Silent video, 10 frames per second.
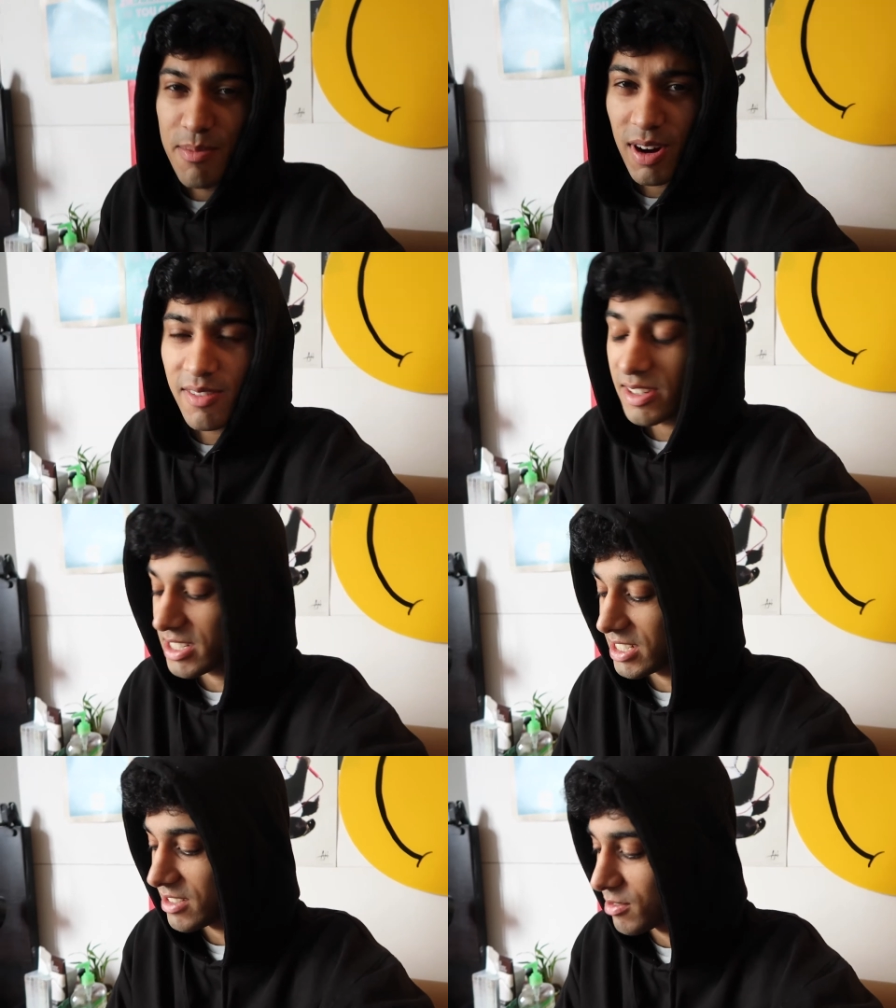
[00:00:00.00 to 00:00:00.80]
Part of it's
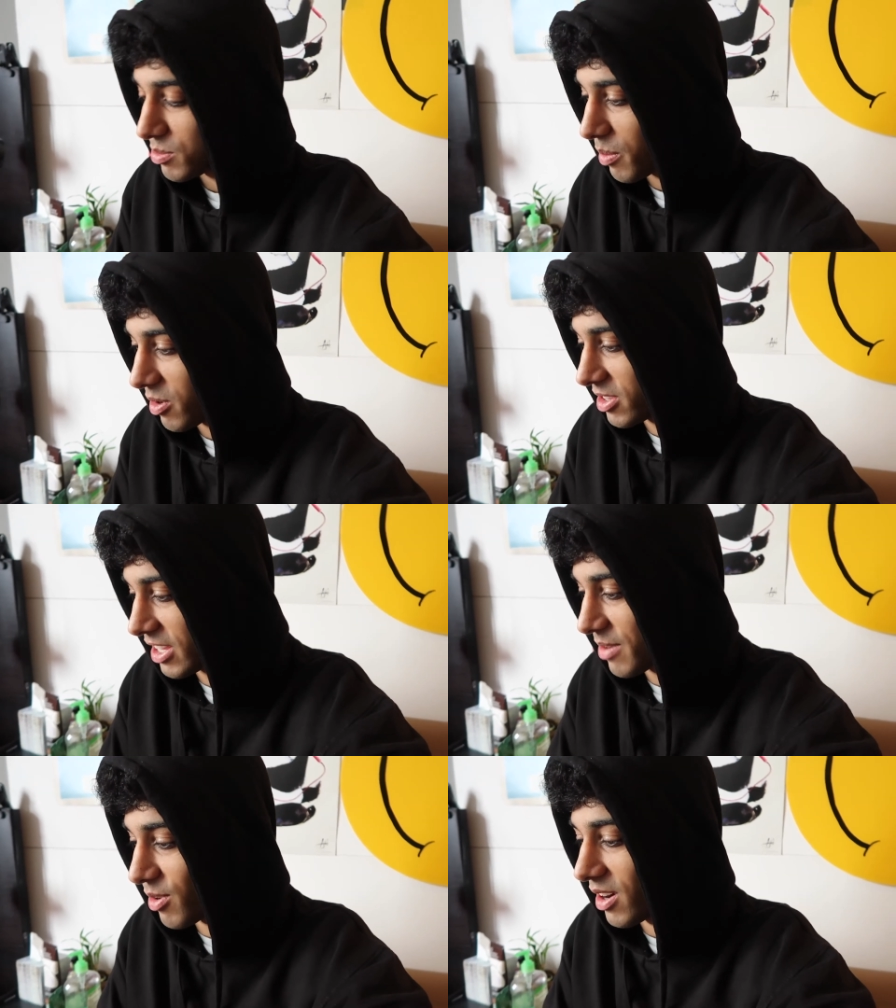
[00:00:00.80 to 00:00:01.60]
because it was my
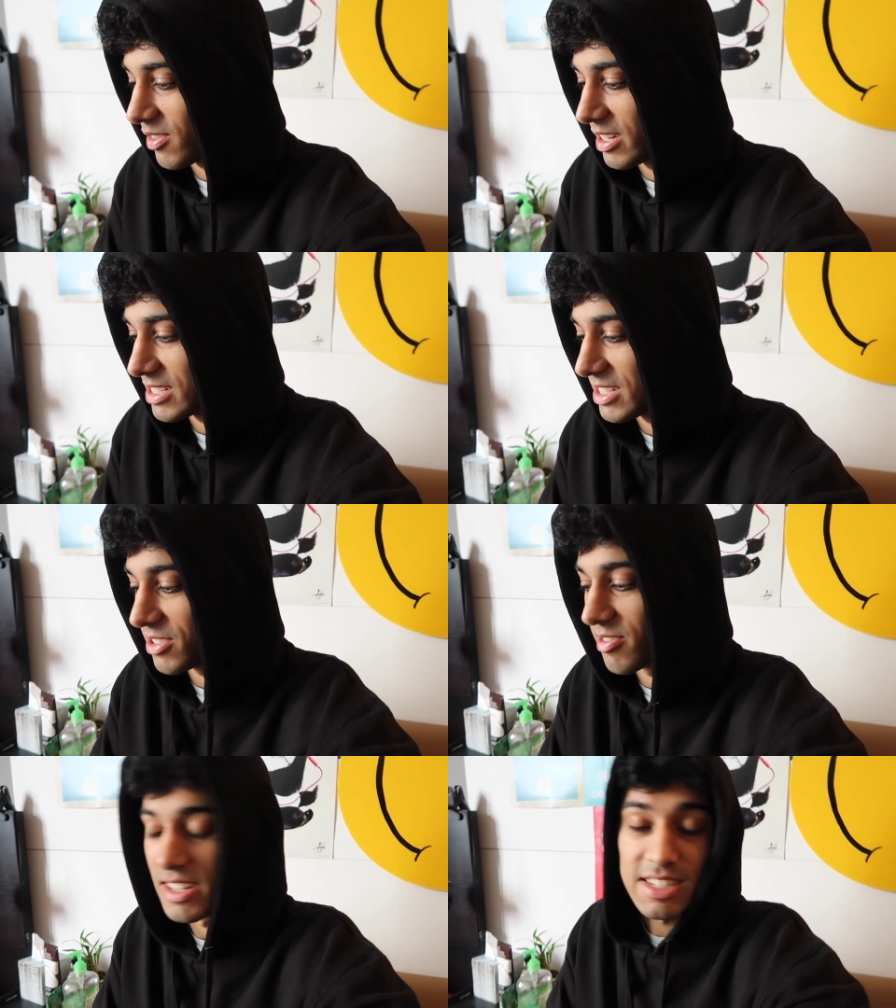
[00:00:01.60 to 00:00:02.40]
birthday and part of it is
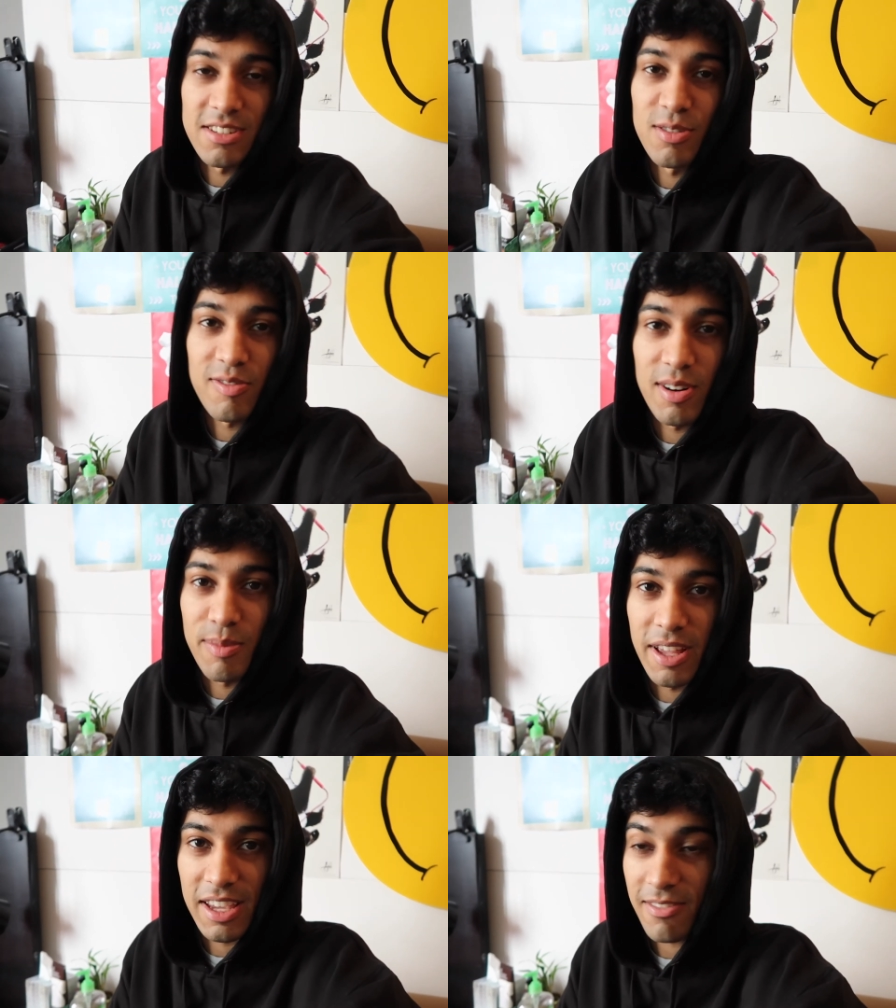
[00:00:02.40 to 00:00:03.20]
still residue
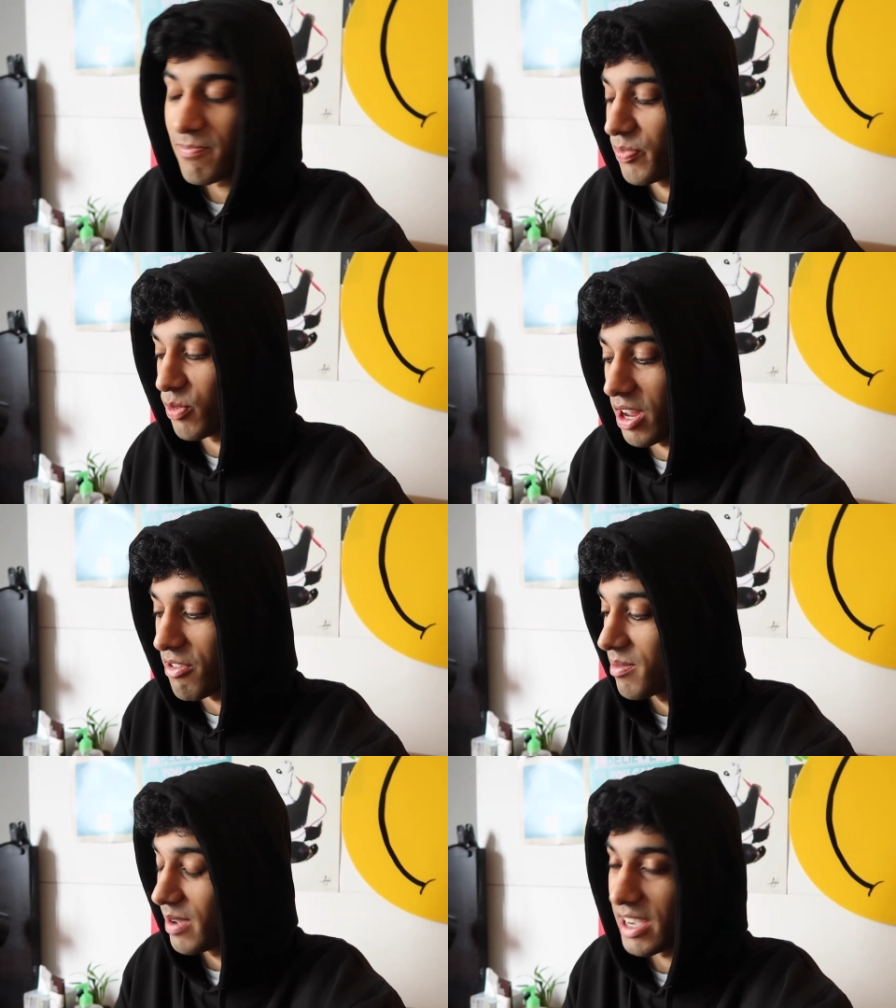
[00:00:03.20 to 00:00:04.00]
from like when I
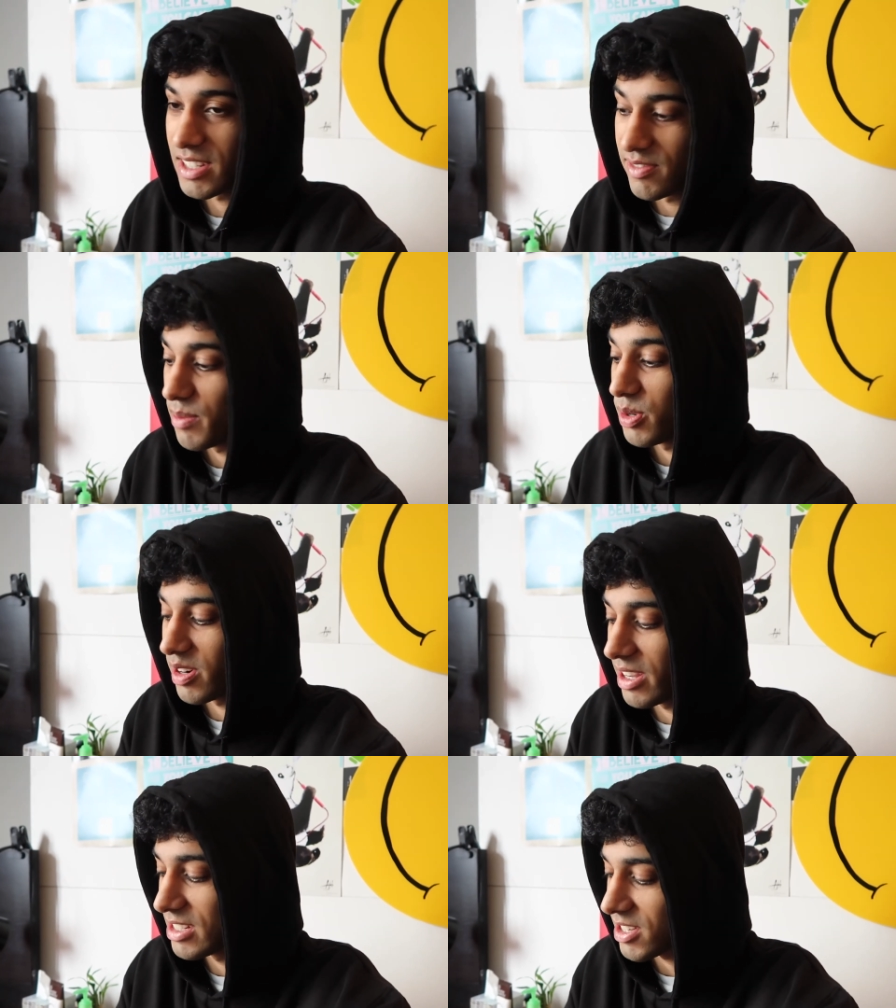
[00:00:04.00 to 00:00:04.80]
went back to
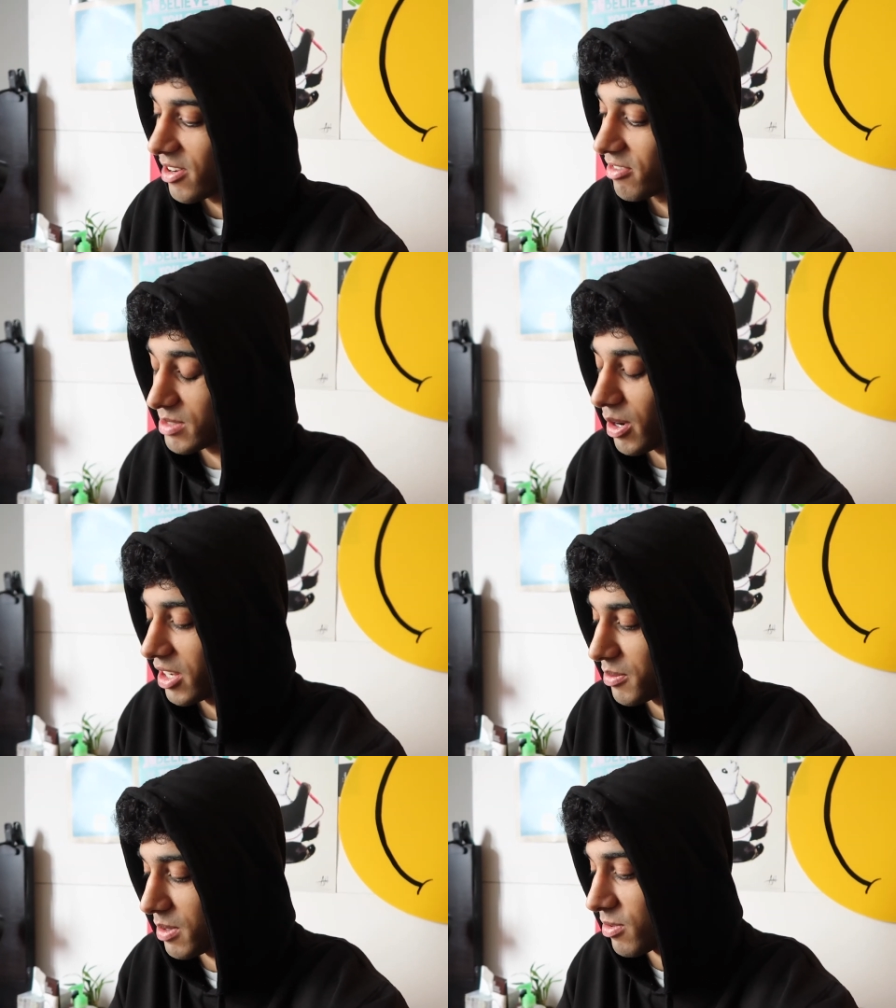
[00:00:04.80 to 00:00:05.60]
February and started
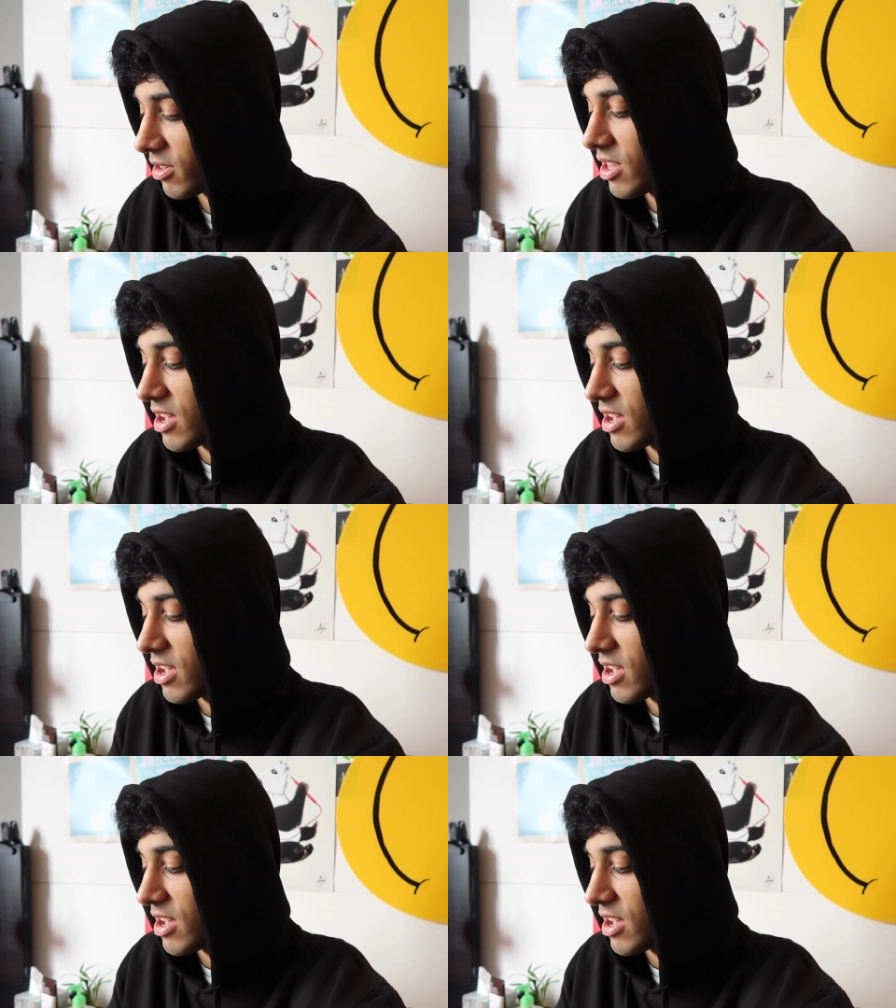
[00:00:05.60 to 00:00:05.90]
responding to people.